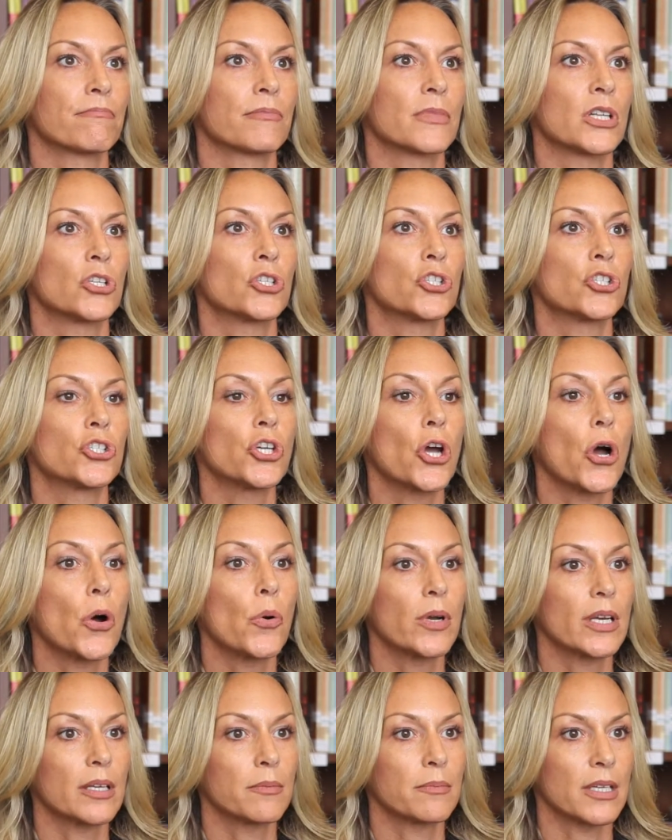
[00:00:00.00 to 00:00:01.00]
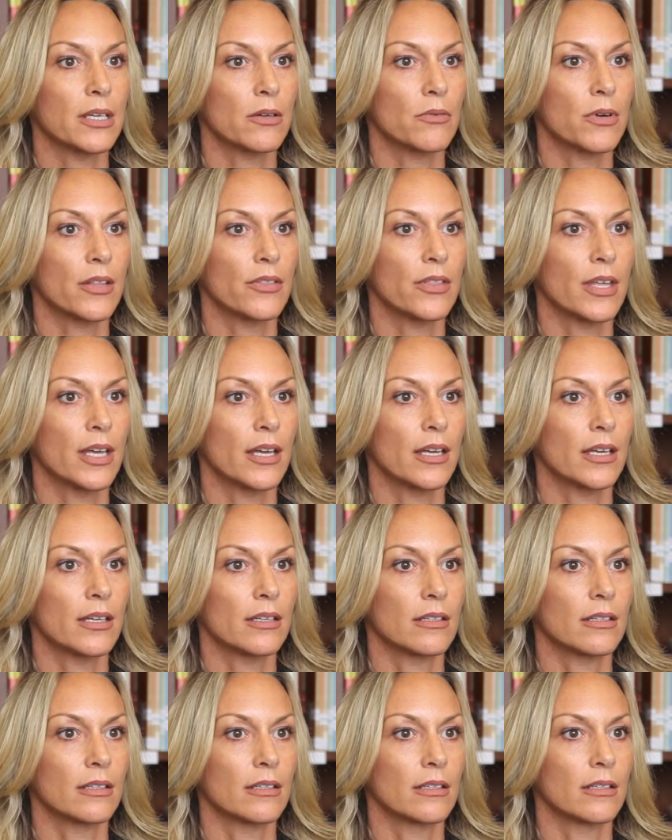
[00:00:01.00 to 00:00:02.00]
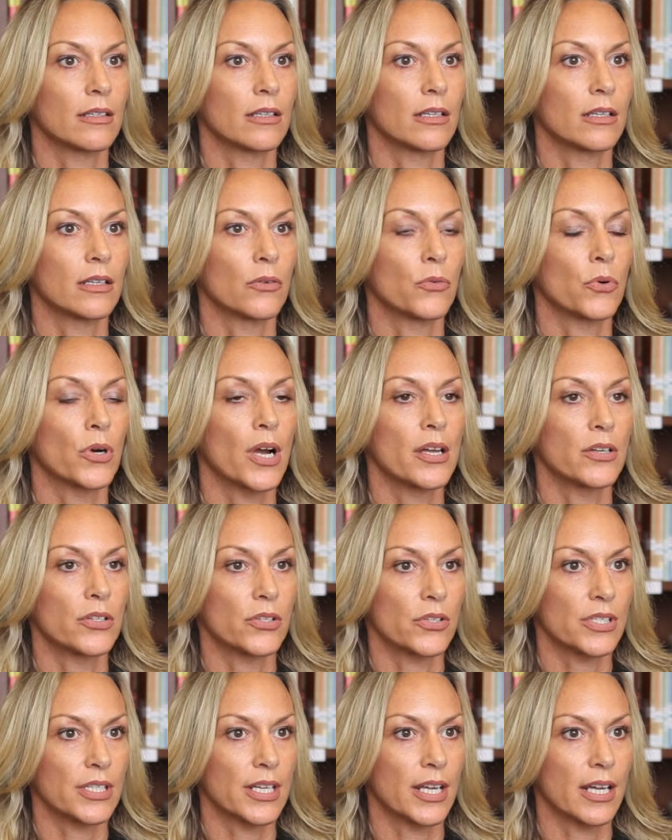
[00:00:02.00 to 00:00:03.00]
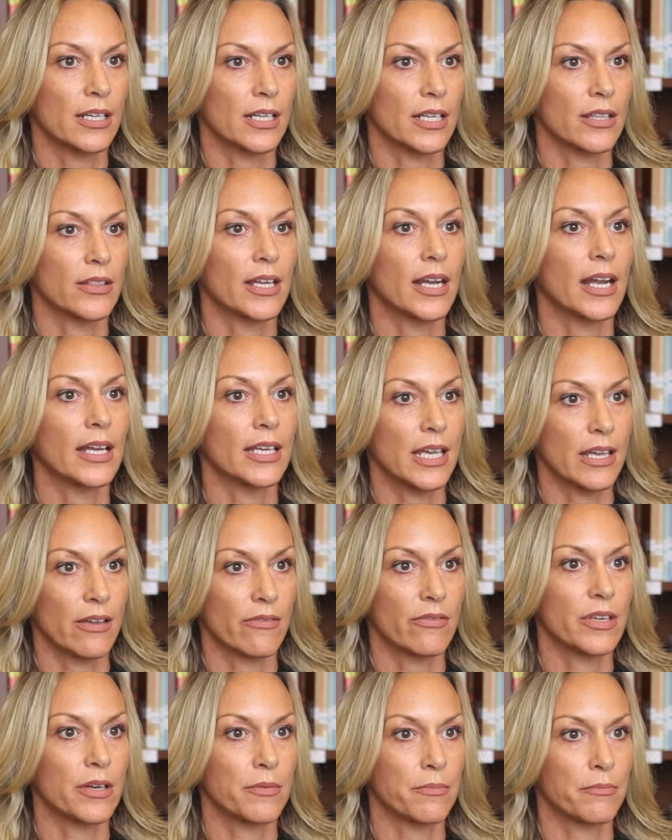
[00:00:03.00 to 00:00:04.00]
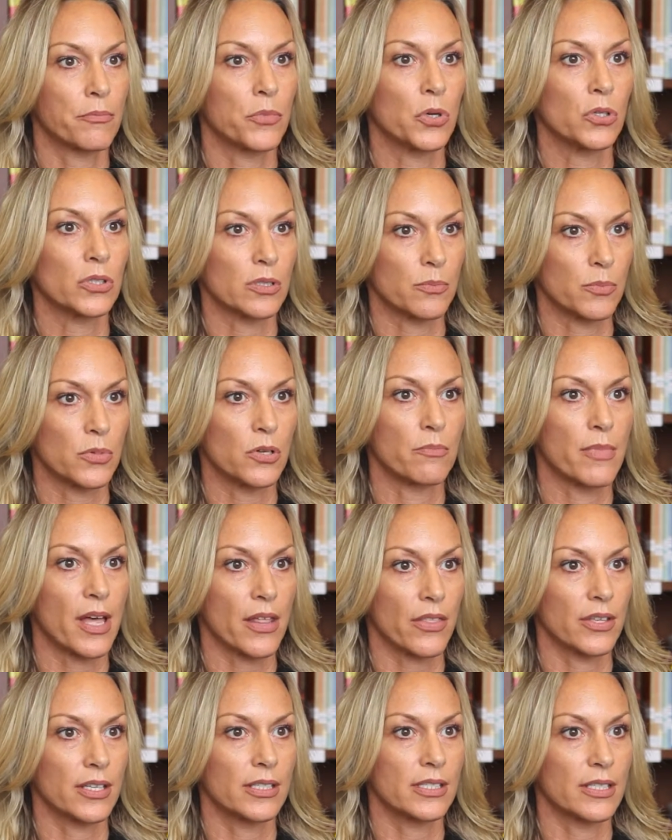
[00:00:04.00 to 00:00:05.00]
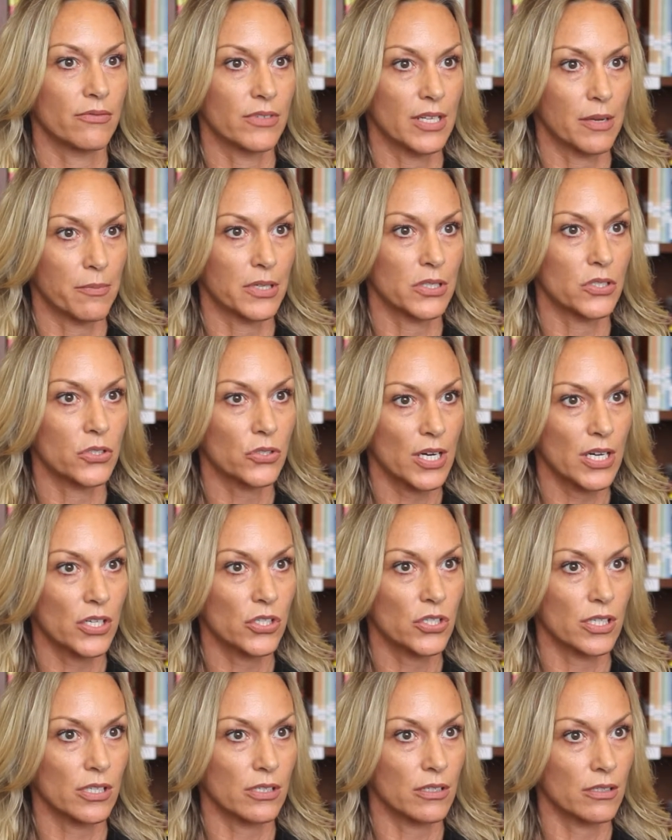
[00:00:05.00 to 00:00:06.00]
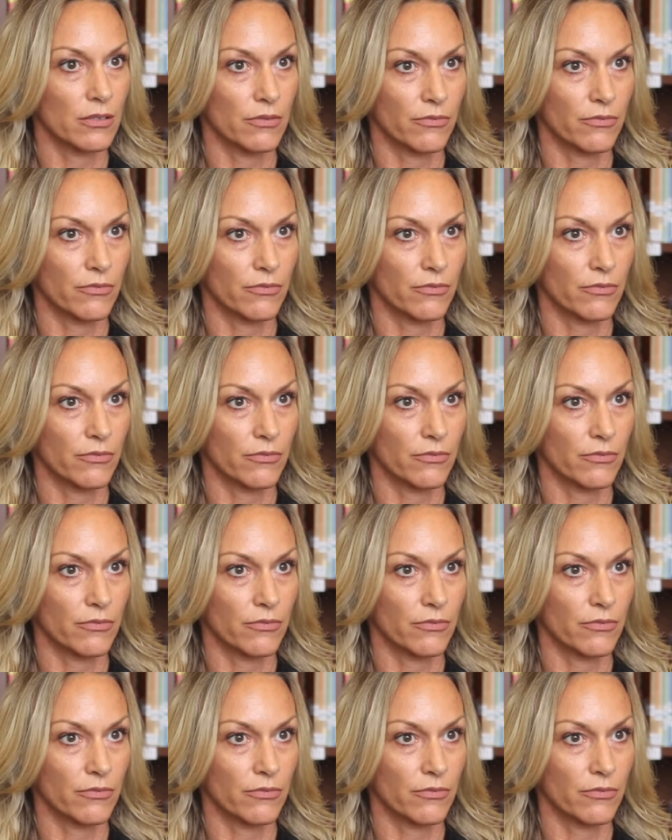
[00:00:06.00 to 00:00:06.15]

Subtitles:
showing me what they were understanding, that I gave them multiple methods of demonstration.